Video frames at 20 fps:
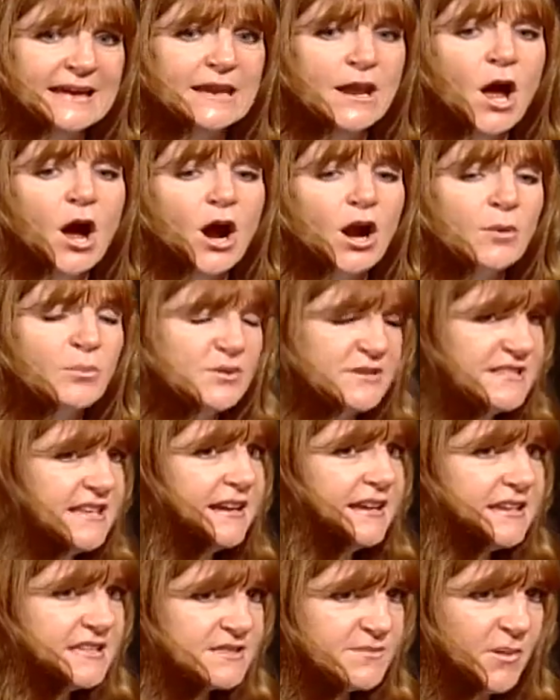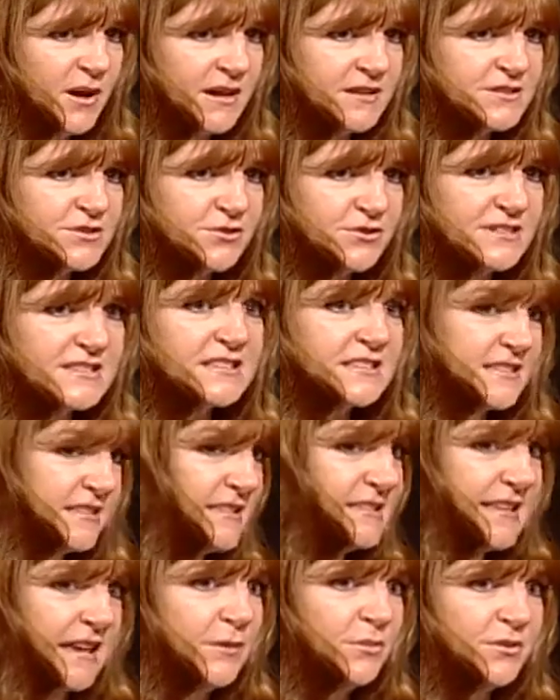And our presenting sponsor is the
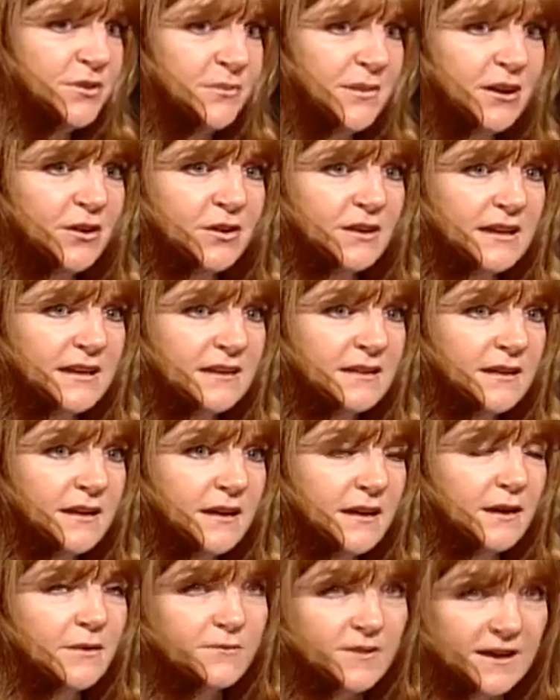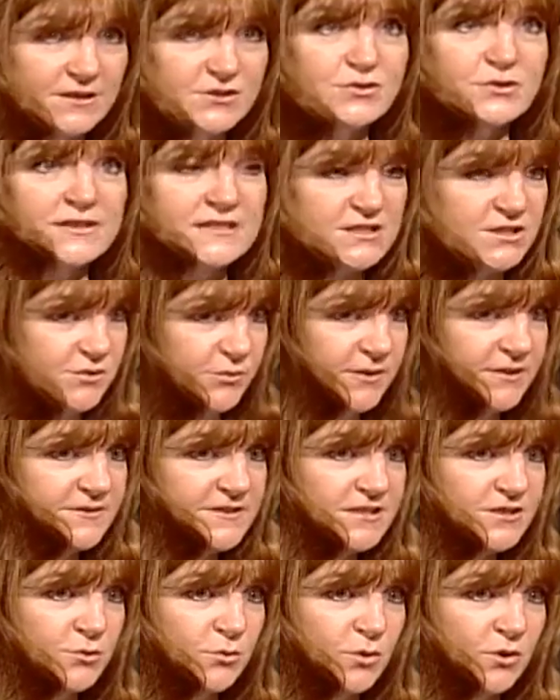Disabled American veterans thrift
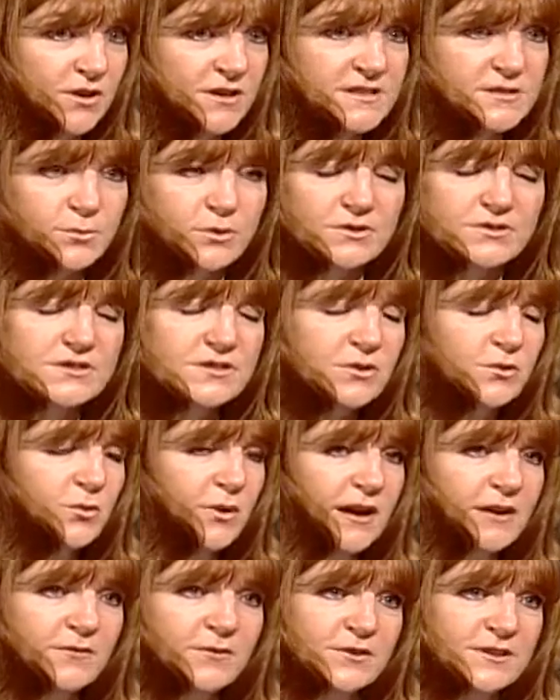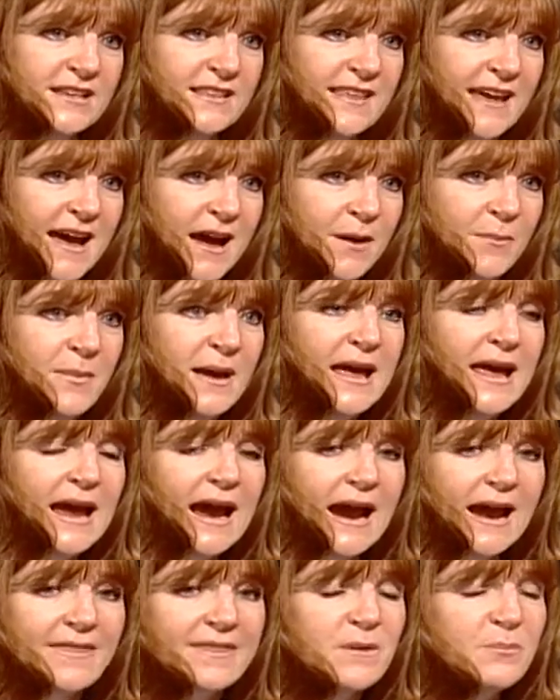stores. We're so grateful to them.
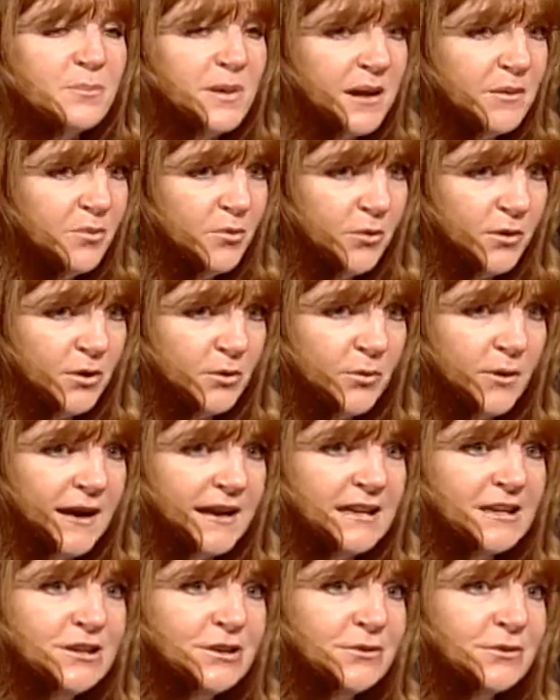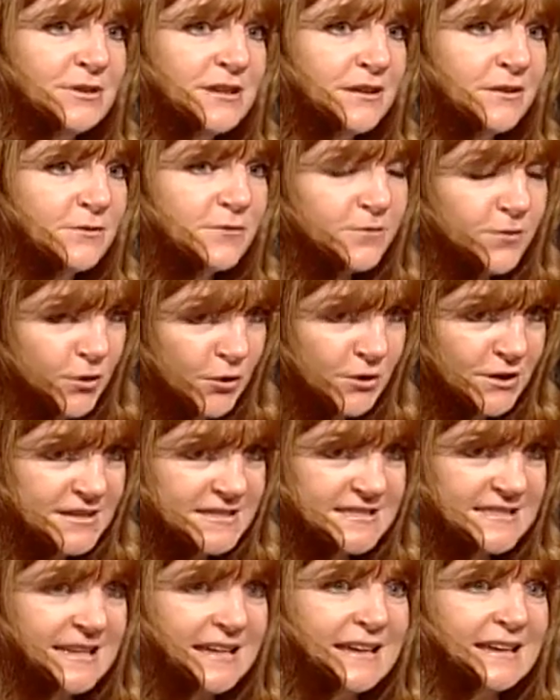And then Bayport Credit Union,
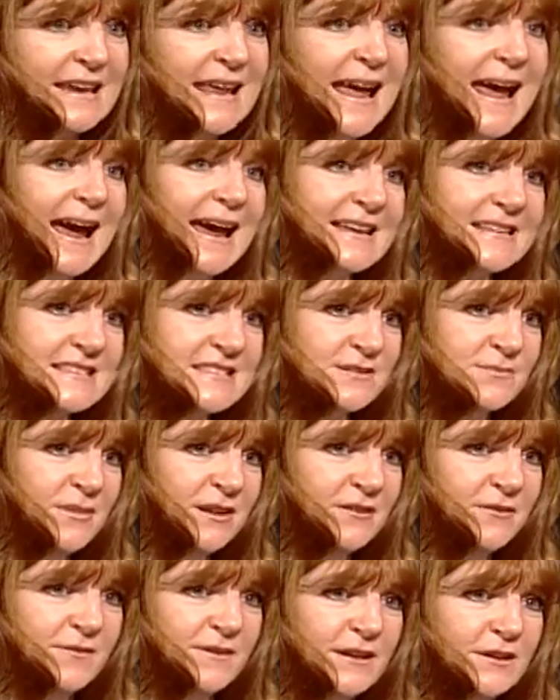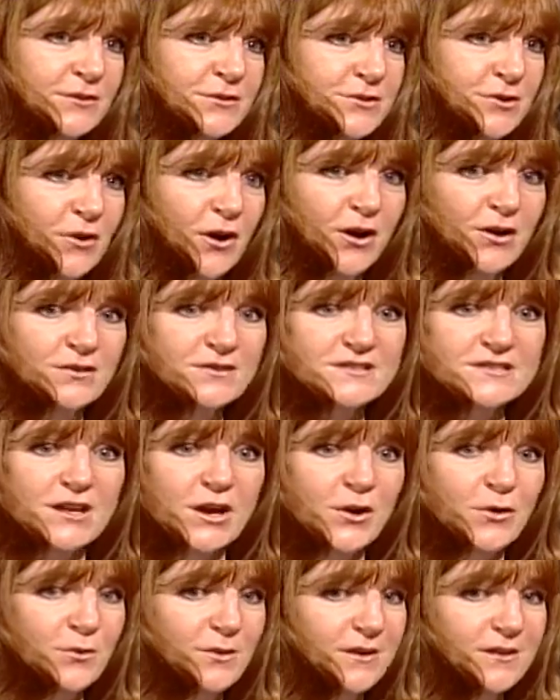Ferguson, and Smithfield are
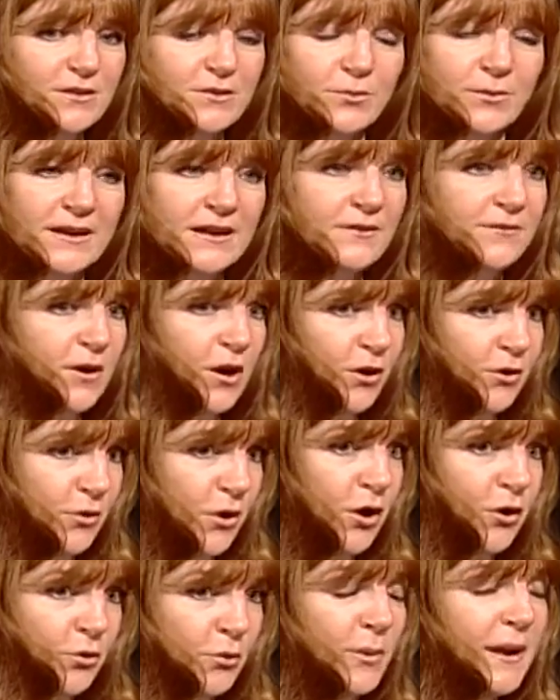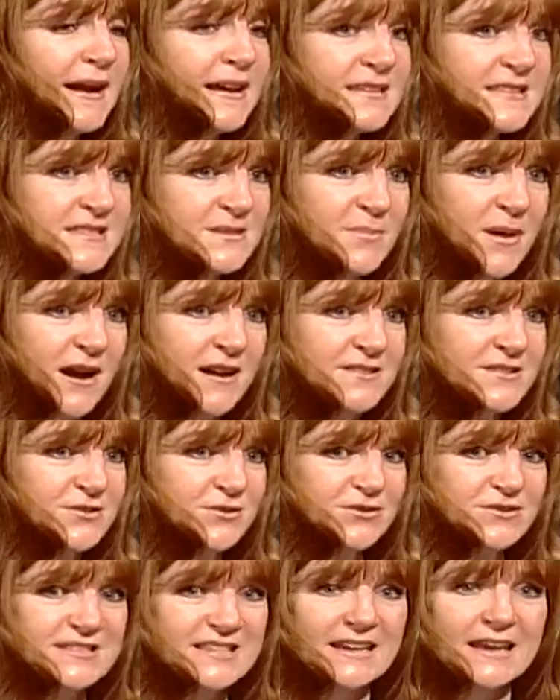also three of our, our grand
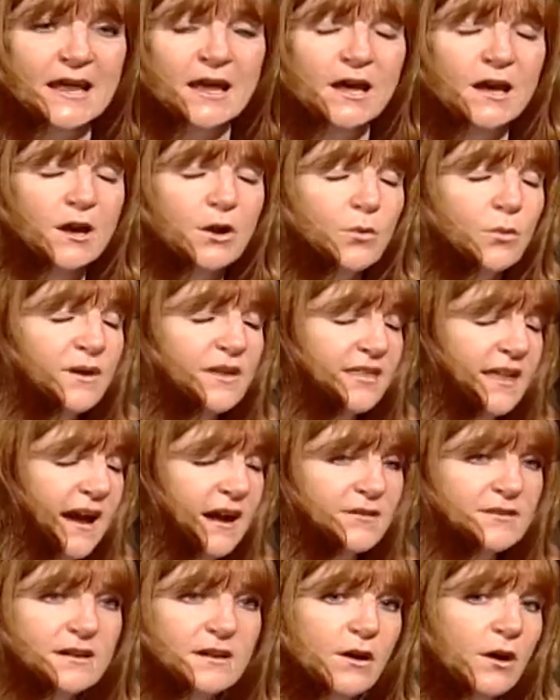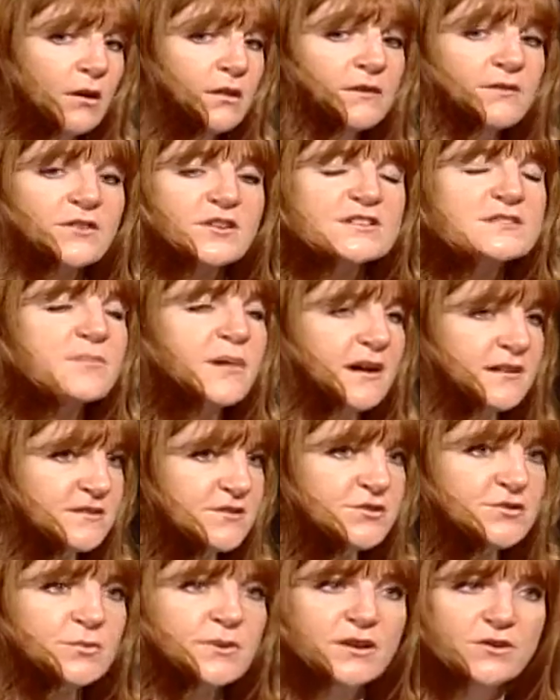sponsors. And without all of our
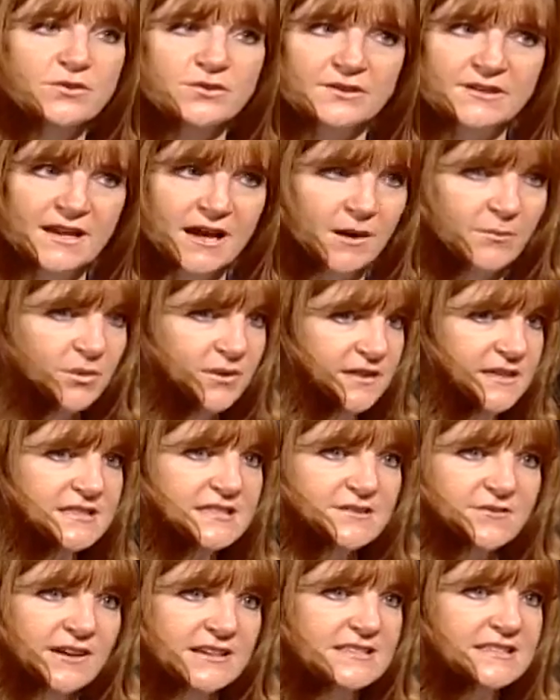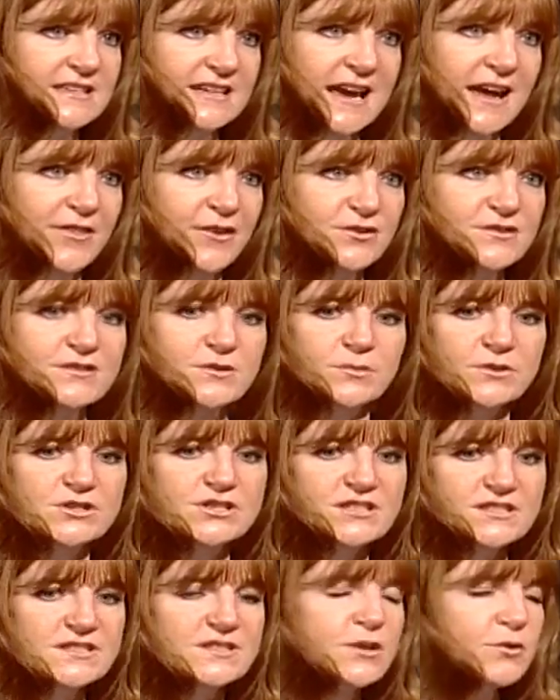sponsors, we could not put this event together. So we're
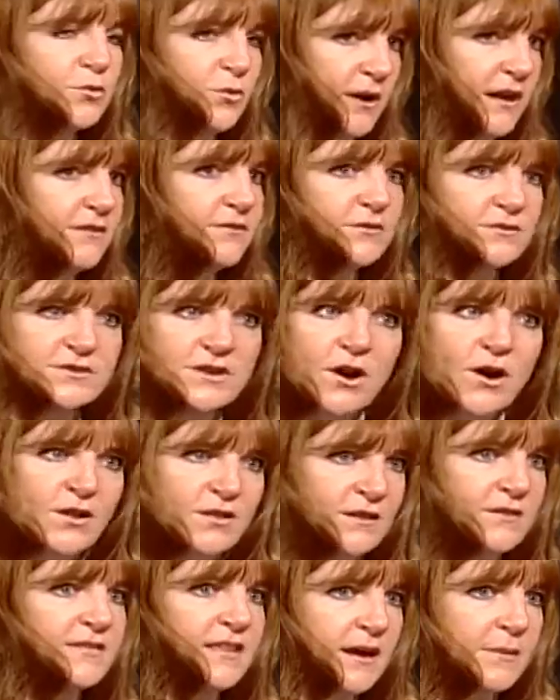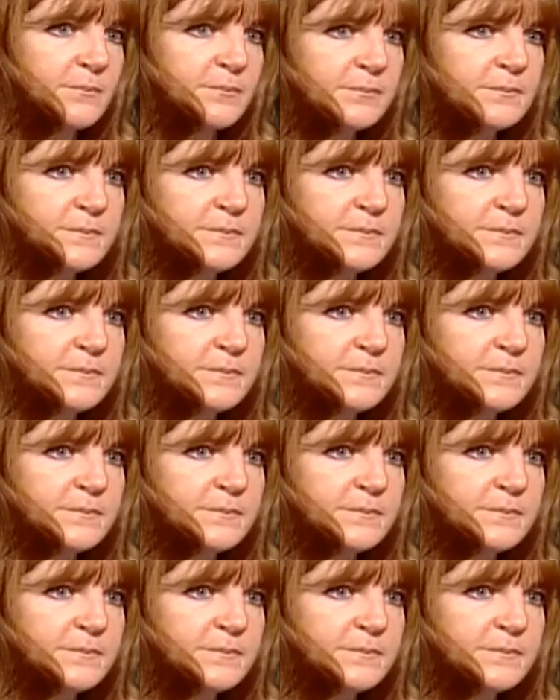just so grateful to all of them.